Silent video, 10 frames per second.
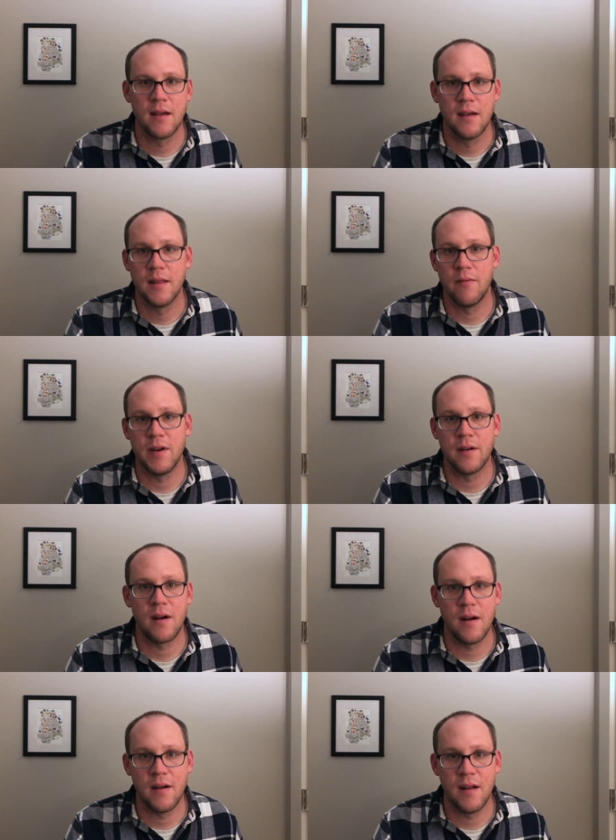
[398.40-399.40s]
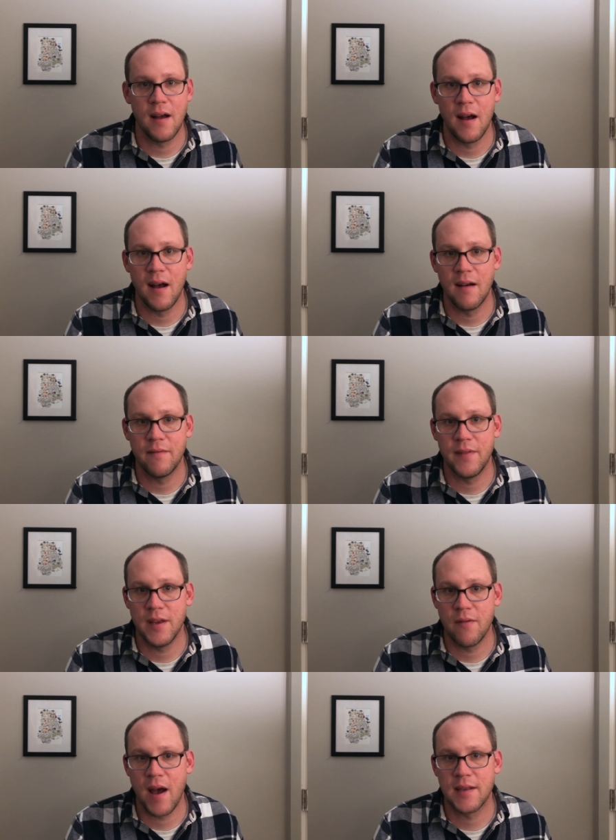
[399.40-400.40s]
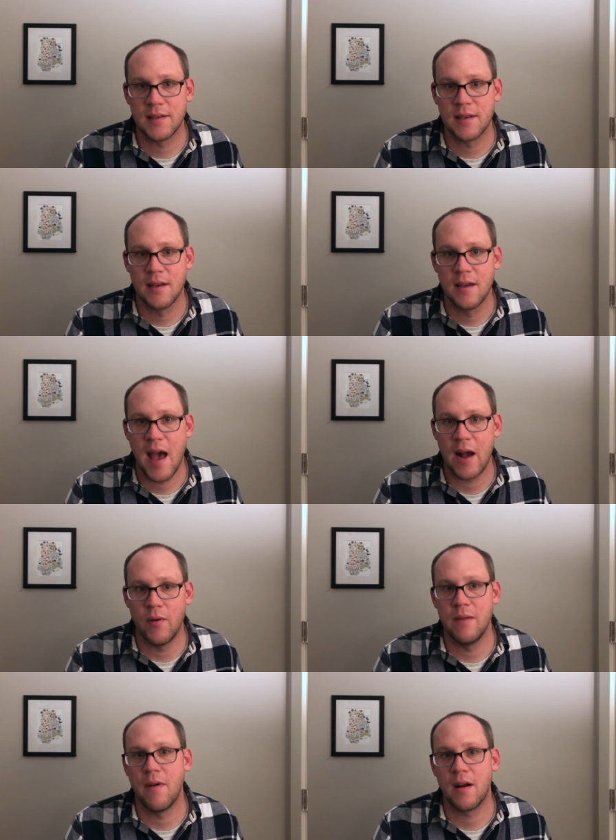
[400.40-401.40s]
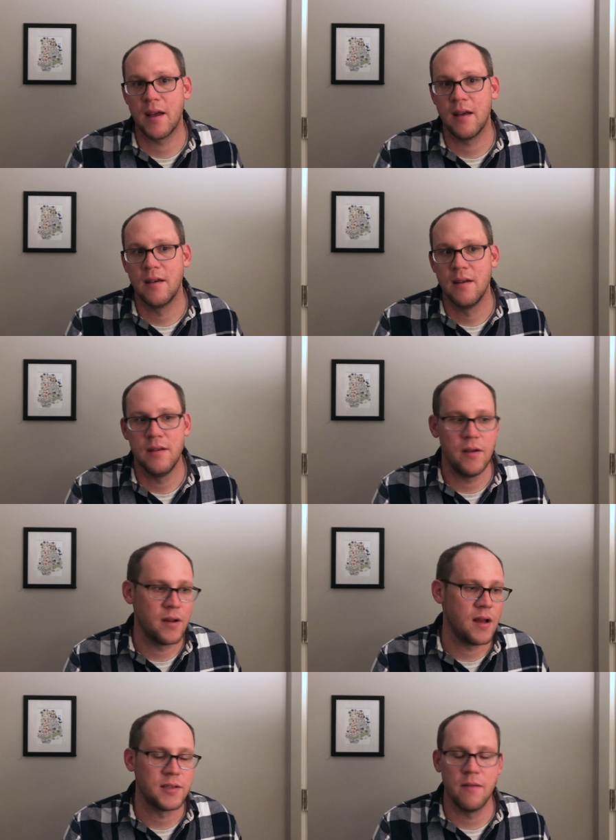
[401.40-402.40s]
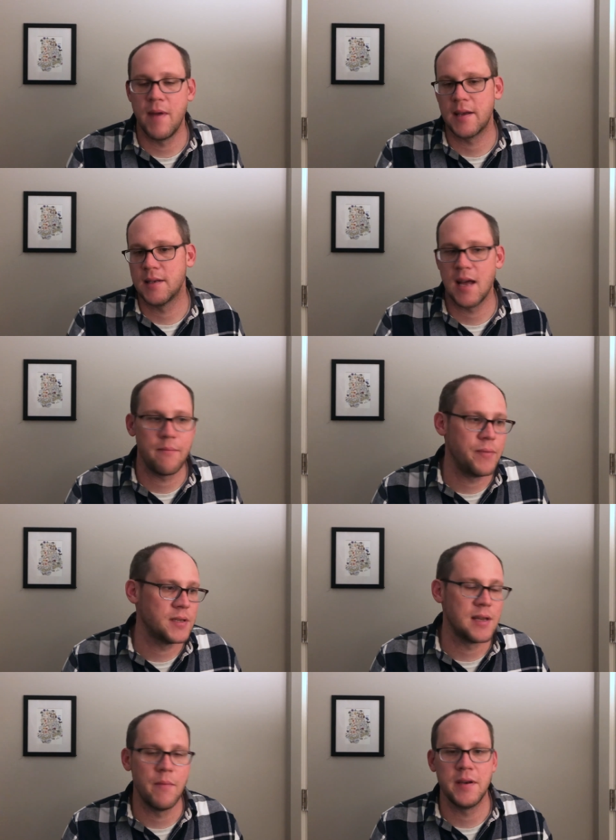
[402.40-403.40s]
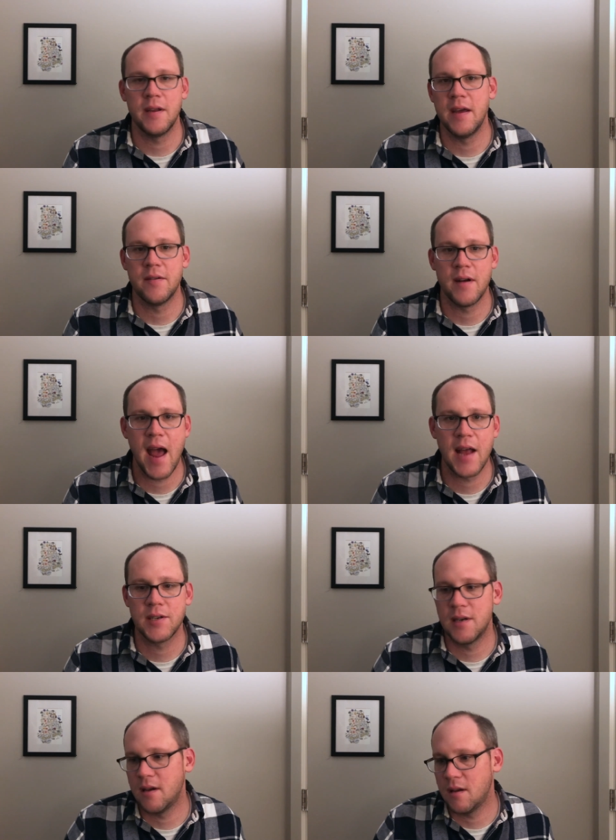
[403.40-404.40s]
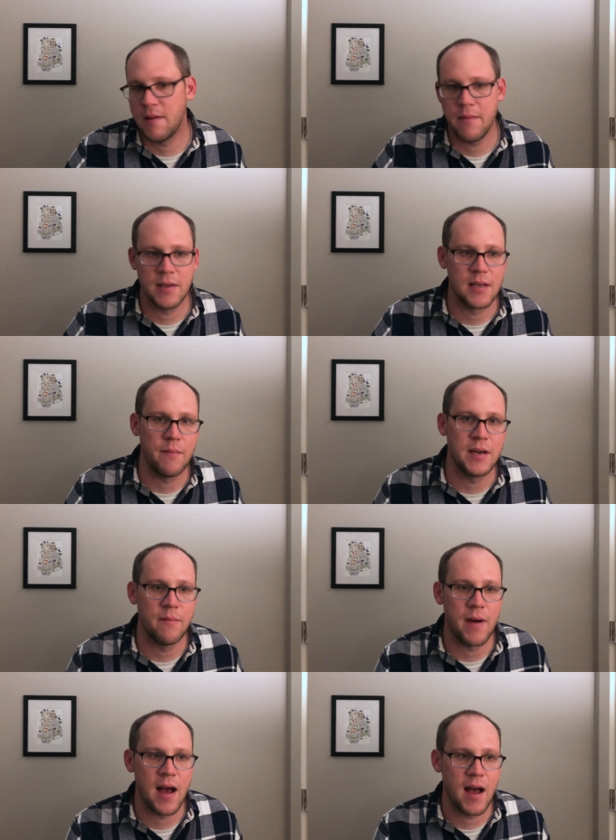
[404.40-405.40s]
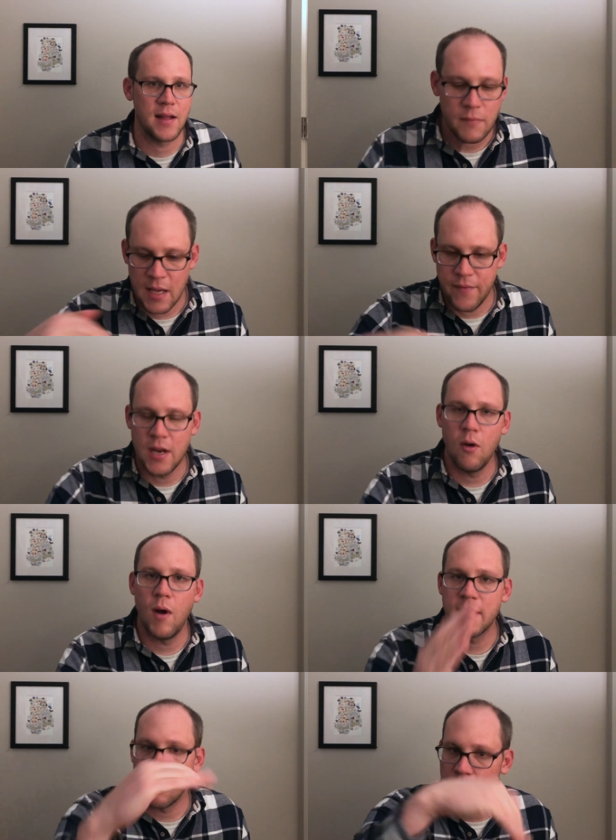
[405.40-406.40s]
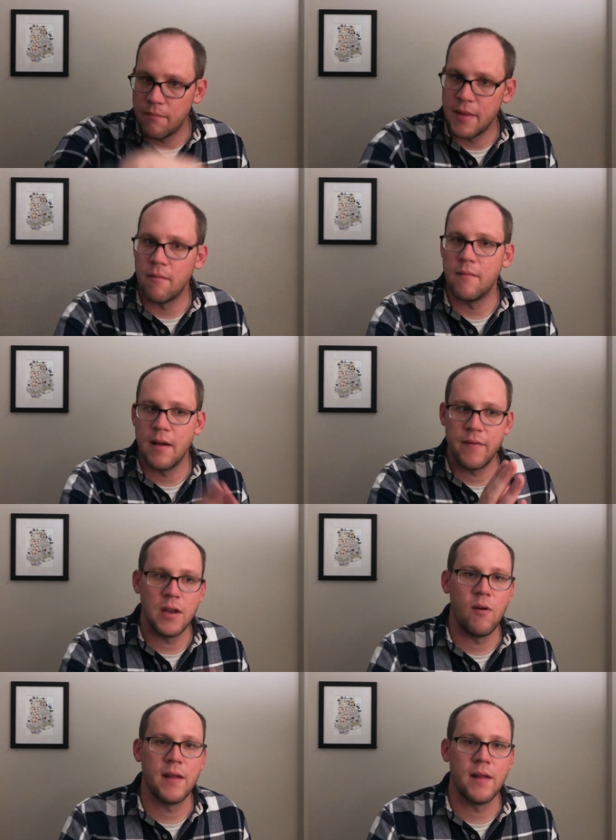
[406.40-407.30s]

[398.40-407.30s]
the return of the US equity market. You could also mix it up, put some into international, maybe some into bonds. If you don't want if you don't want